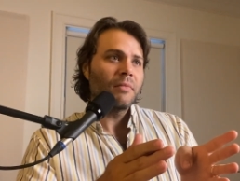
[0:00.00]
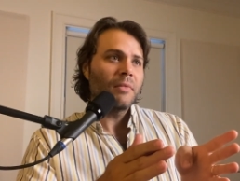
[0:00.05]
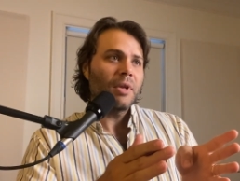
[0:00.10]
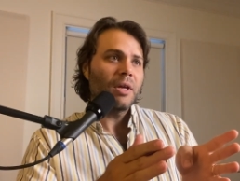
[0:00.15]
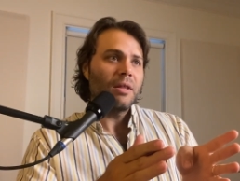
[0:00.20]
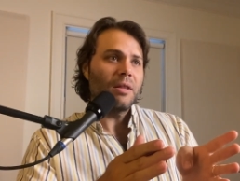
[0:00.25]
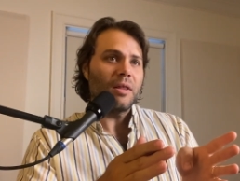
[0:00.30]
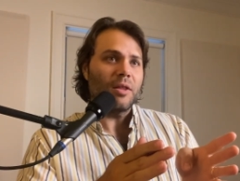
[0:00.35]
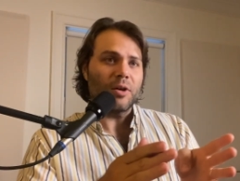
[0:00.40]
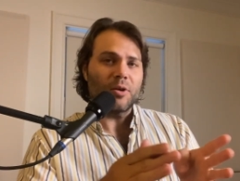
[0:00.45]

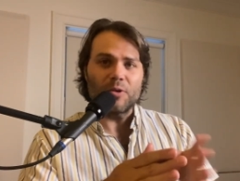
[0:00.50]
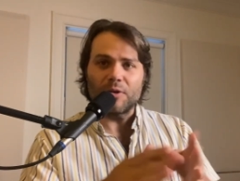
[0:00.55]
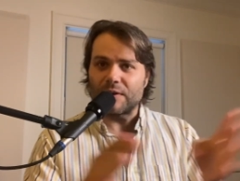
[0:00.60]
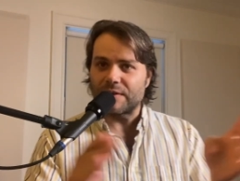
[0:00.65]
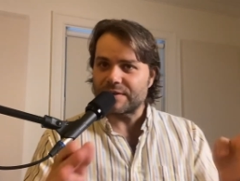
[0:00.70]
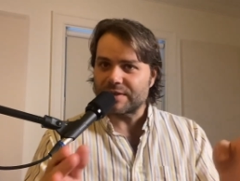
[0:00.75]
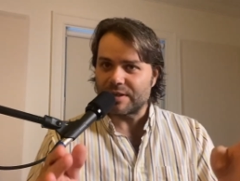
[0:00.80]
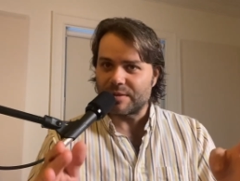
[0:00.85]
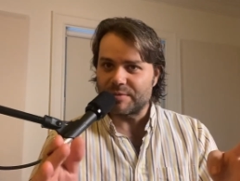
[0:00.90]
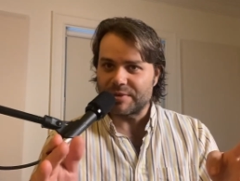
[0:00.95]
And then the
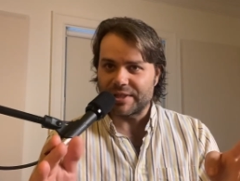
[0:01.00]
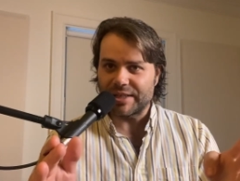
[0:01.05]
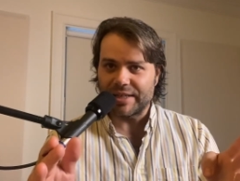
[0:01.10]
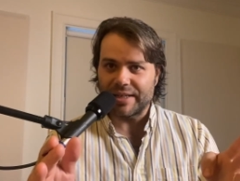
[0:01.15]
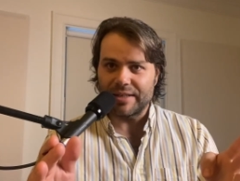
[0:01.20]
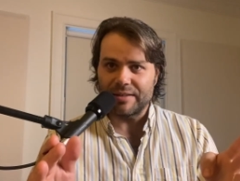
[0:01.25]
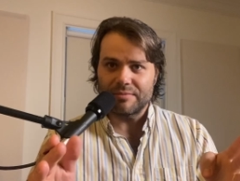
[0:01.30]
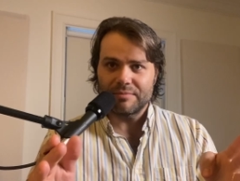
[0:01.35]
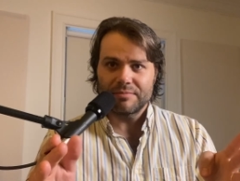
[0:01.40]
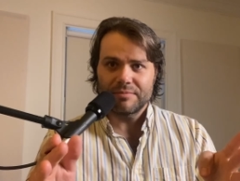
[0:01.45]
chorus comes
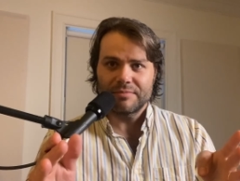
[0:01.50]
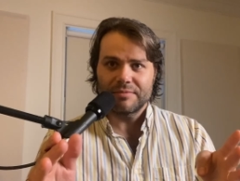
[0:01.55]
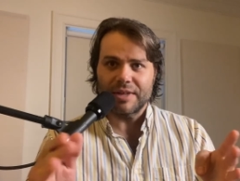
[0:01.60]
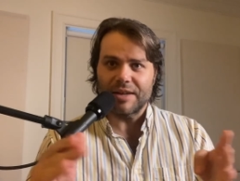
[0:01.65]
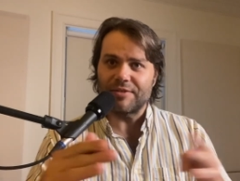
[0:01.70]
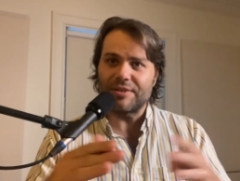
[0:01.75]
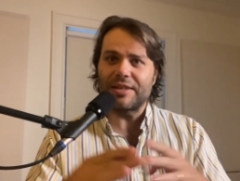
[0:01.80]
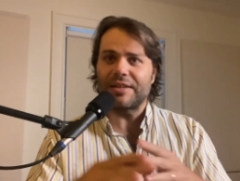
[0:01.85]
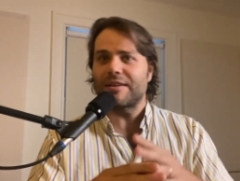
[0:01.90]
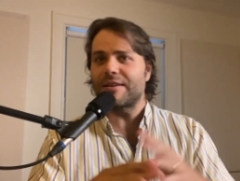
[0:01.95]
in,
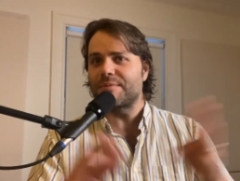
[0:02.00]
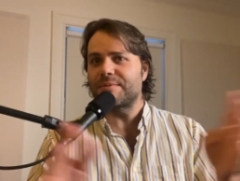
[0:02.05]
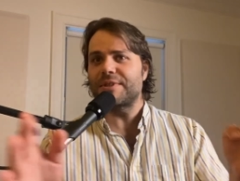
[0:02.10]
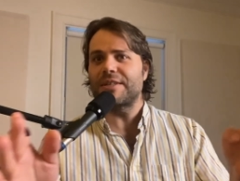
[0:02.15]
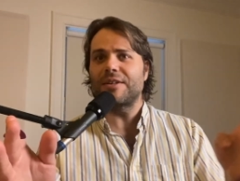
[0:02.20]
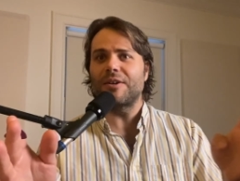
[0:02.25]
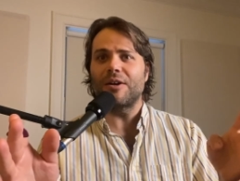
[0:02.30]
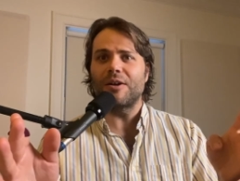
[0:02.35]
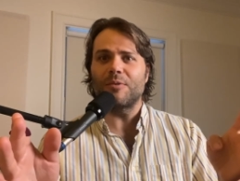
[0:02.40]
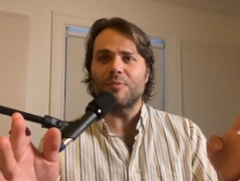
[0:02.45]
everything comes
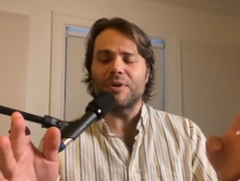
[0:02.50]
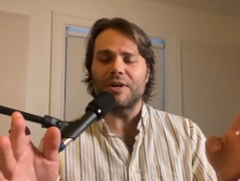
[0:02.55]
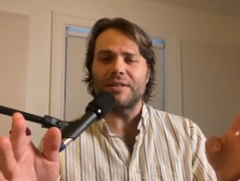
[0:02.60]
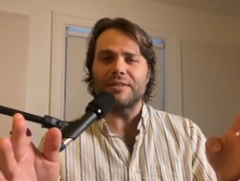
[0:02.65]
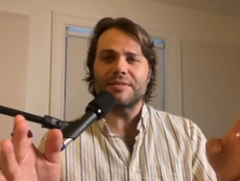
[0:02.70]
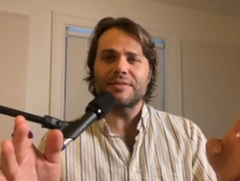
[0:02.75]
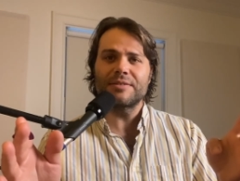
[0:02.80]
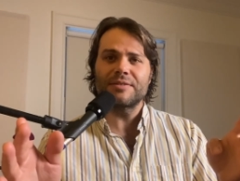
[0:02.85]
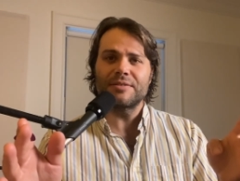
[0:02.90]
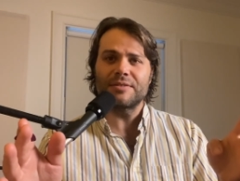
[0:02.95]
in all at
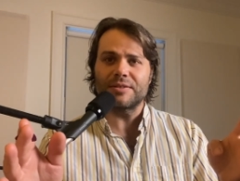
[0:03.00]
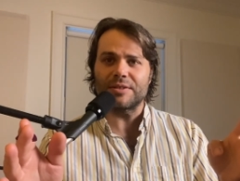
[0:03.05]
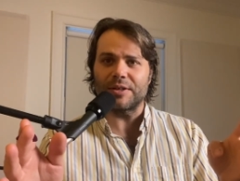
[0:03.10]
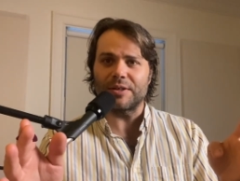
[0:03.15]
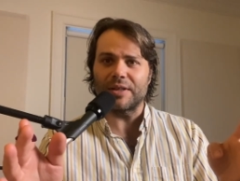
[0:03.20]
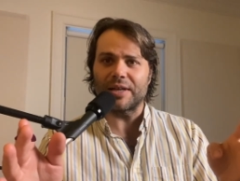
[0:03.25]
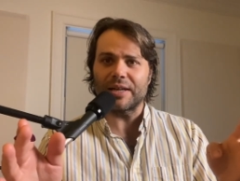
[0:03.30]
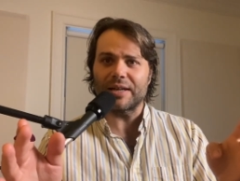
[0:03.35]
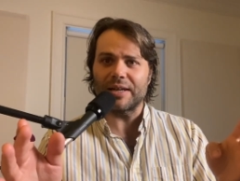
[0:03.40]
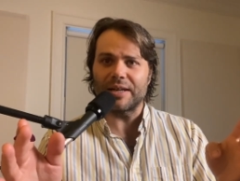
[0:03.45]
once. So
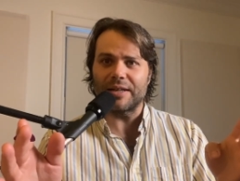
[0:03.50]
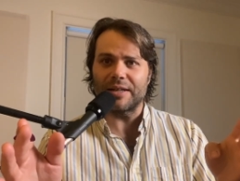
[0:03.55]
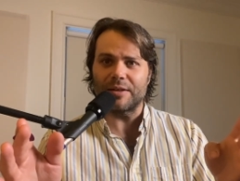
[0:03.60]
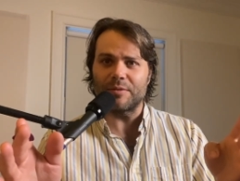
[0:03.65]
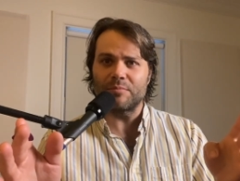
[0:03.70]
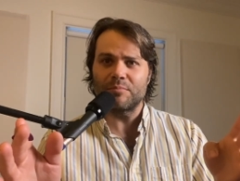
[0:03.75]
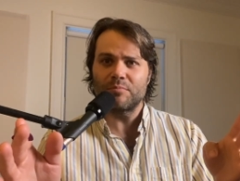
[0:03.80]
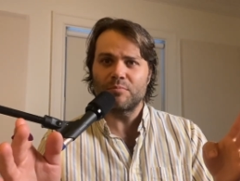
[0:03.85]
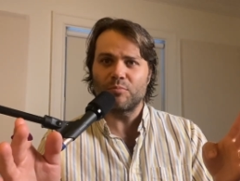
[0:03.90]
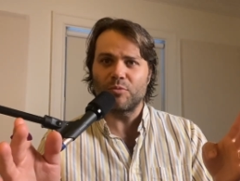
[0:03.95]
that kind
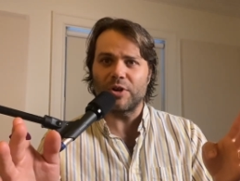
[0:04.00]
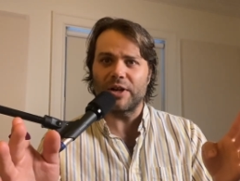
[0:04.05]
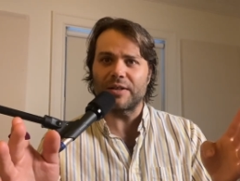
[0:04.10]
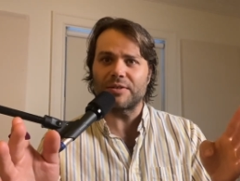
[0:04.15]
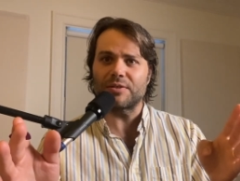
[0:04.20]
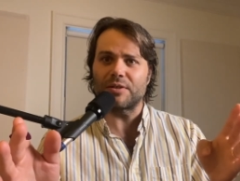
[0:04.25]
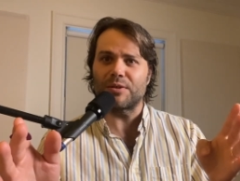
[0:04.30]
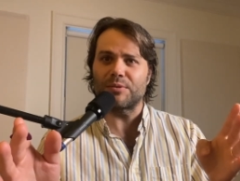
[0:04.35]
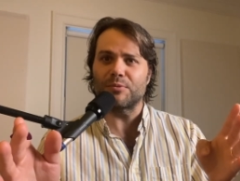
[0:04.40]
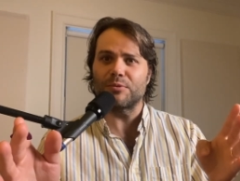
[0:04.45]
of
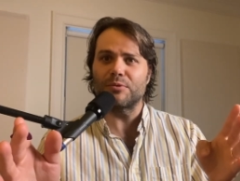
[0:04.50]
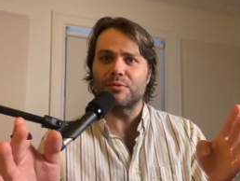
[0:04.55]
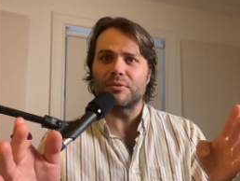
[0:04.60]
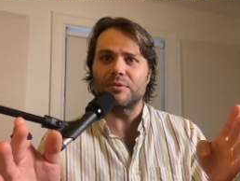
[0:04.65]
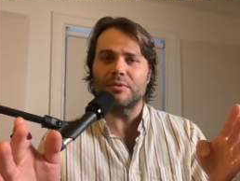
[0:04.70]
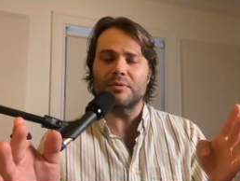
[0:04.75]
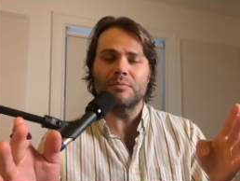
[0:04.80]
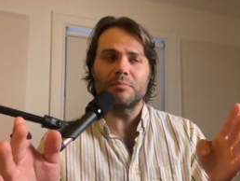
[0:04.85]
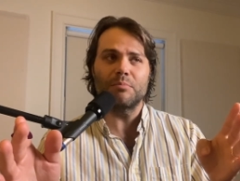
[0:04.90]
breaks our rule.